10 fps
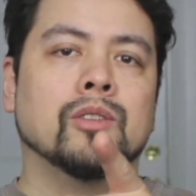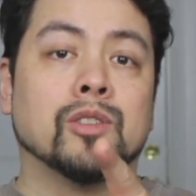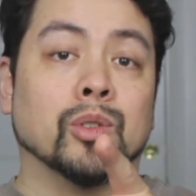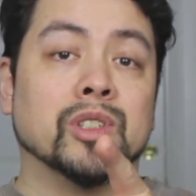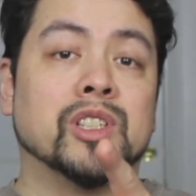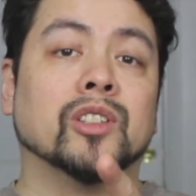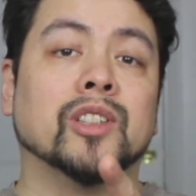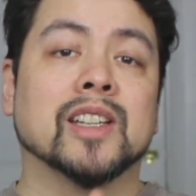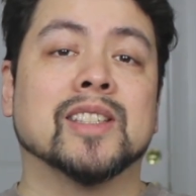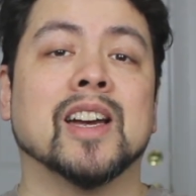So until
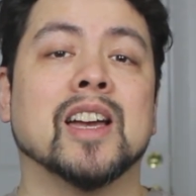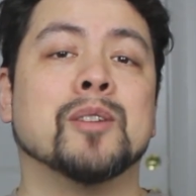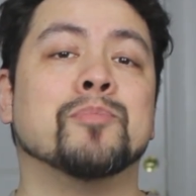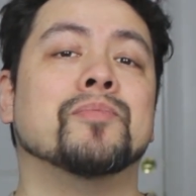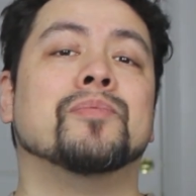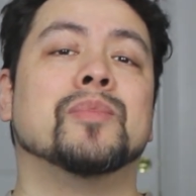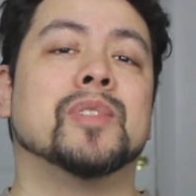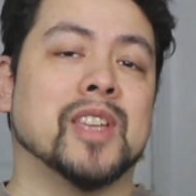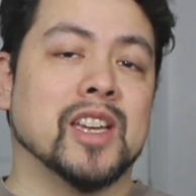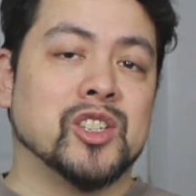next time,
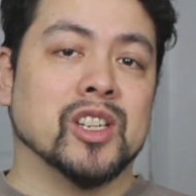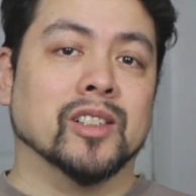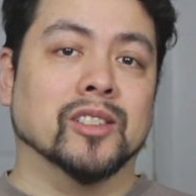stay chill.